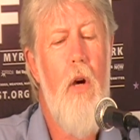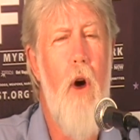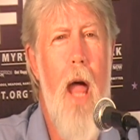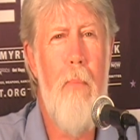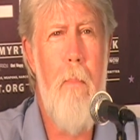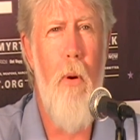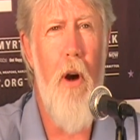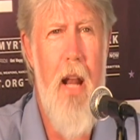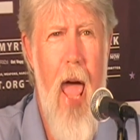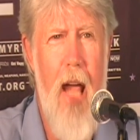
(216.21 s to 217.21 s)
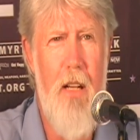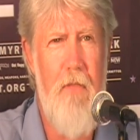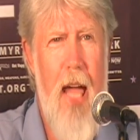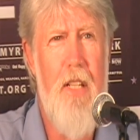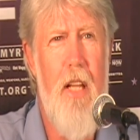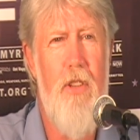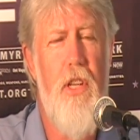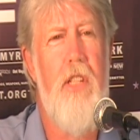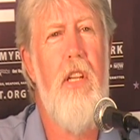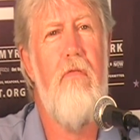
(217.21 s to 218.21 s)
Crime Reporting Act of
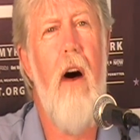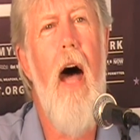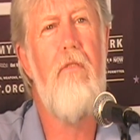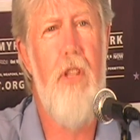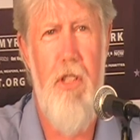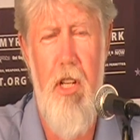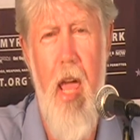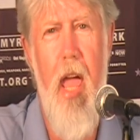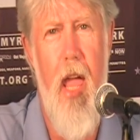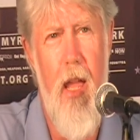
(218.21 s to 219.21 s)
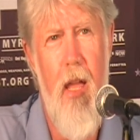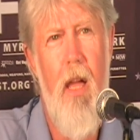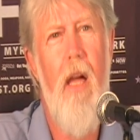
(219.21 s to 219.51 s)
1965 to today.